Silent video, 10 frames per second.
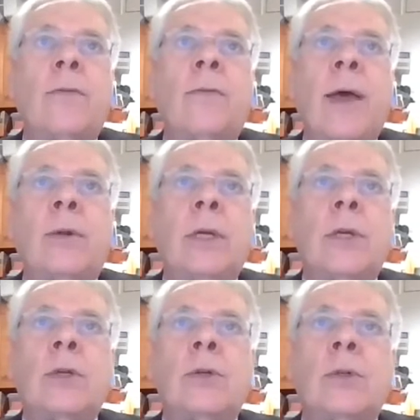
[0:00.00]
of vital
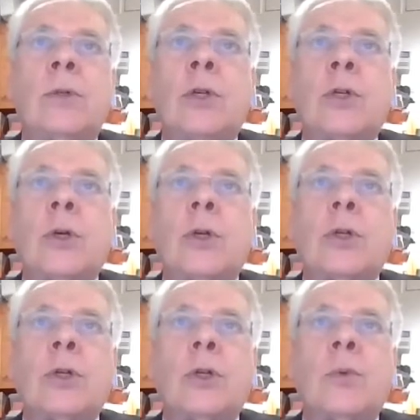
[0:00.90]
issues the
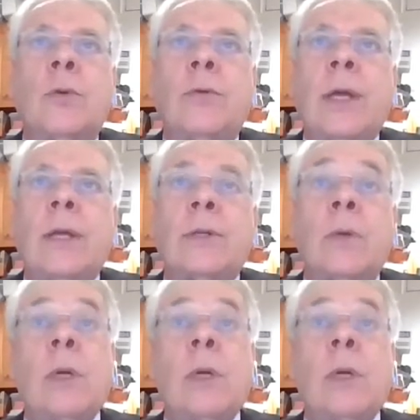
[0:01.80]
church will face.